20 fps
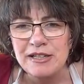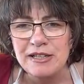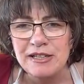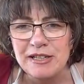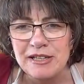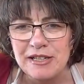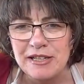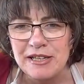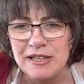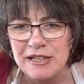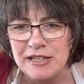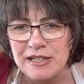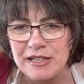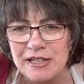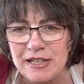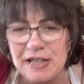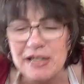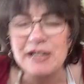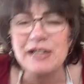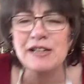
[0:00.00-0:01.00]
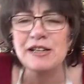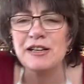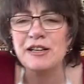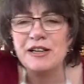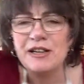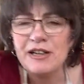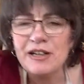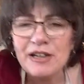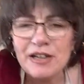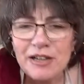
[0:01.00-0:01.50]
the season.
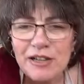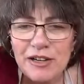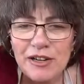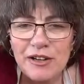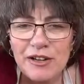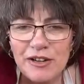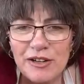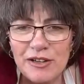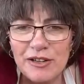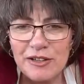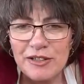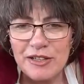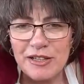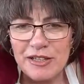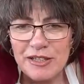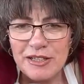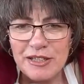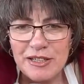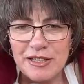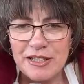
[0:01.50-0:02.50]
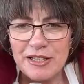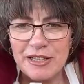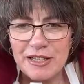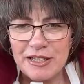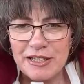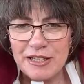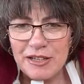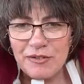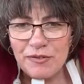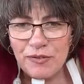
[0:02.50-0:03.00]
Tis the
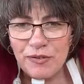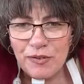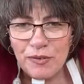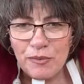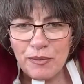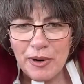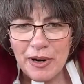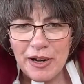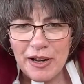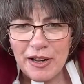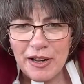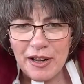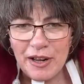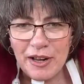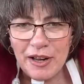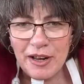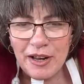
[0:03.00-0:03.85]
season for what?